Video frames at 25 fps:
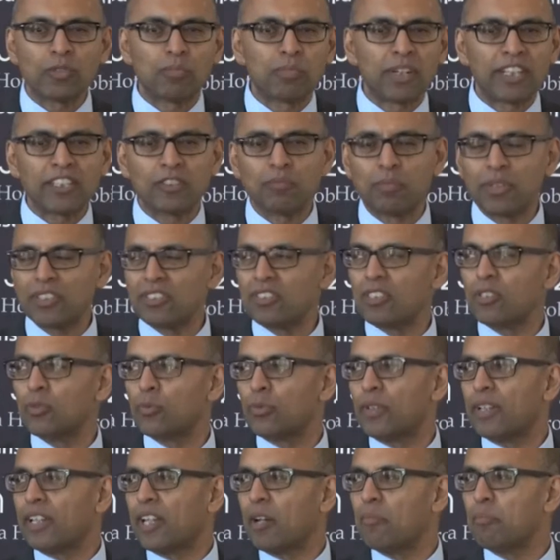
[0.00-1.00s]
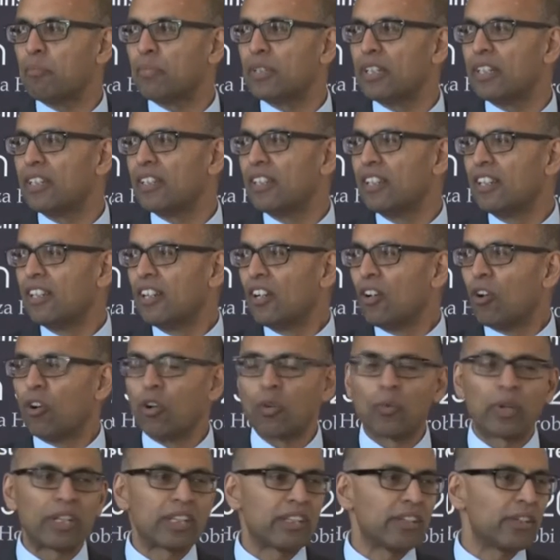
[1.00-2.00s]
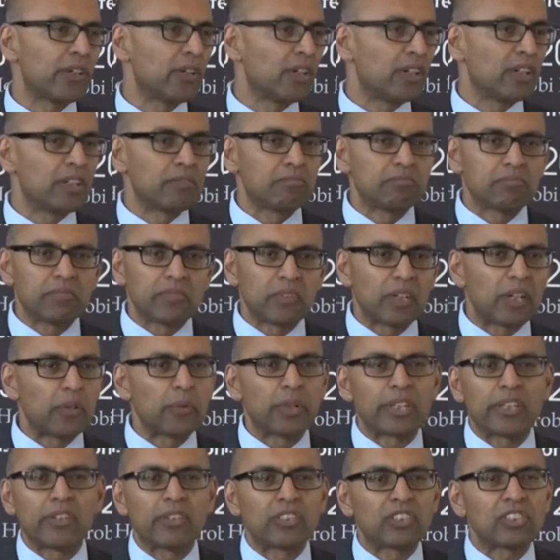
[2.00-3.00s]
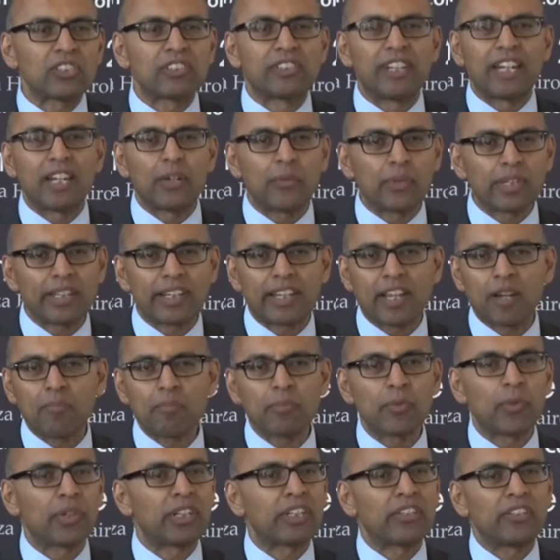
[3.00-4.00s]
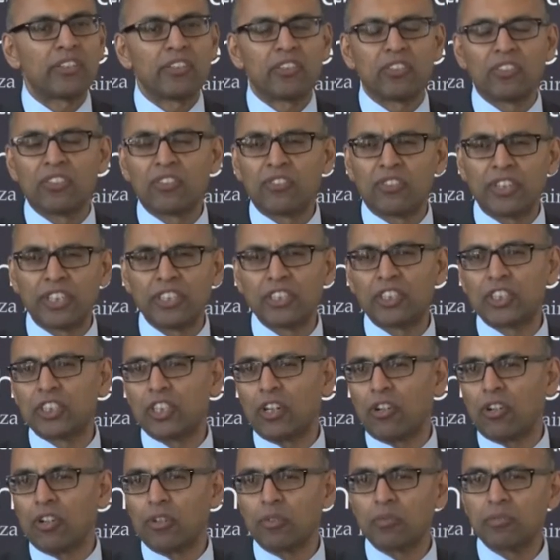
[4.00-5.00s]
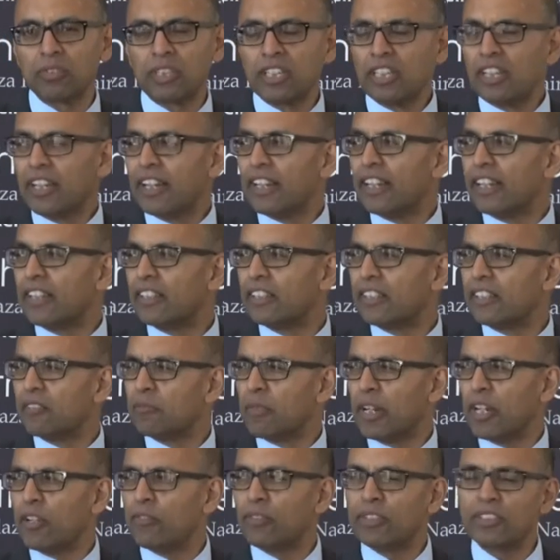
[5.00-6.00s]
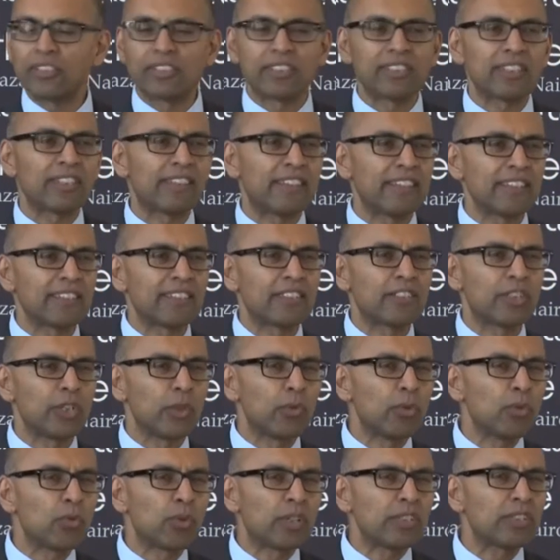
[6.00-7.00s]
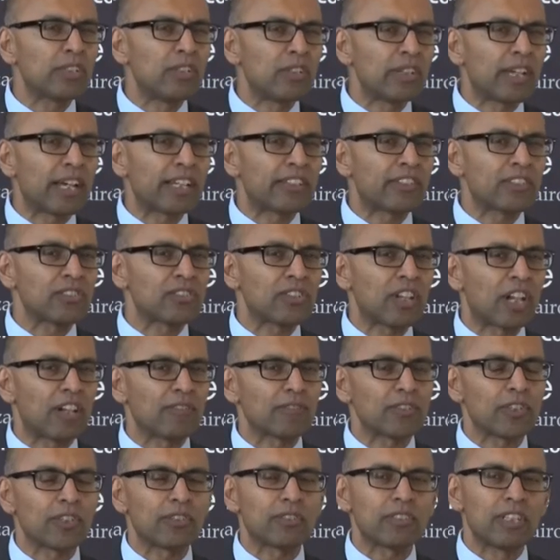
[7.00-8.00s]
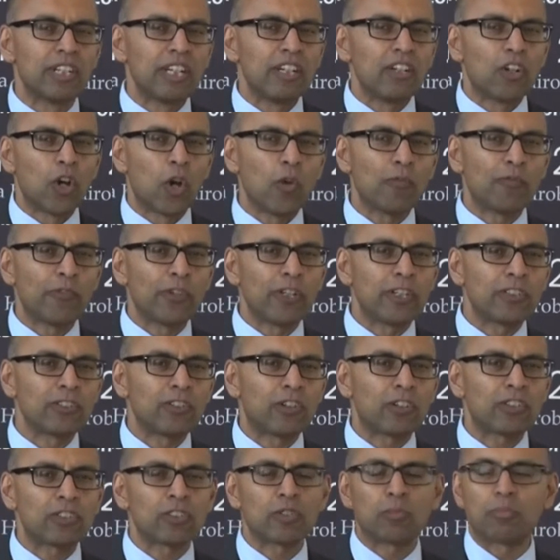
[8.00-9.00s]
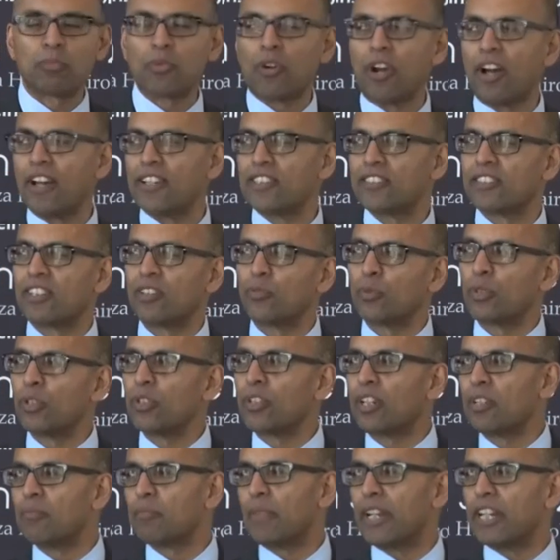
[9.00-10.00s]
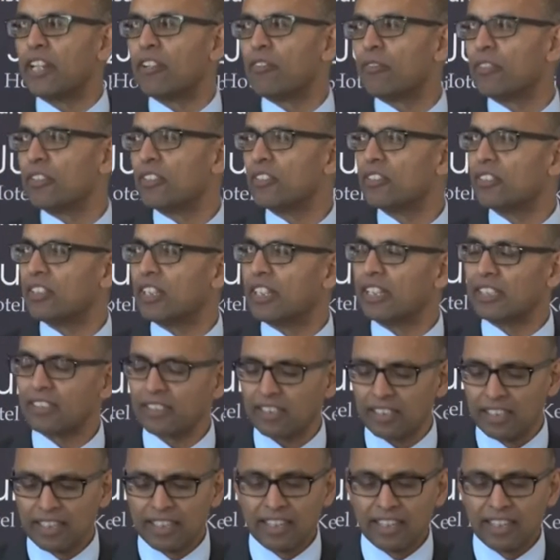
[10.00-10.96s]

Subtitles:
to place business with a company, or whether you're just dealing with a company, whether you reinsure, many of these things are things that you would want to look at yourself. So hopefully it's not a surprise that we look at many of these things.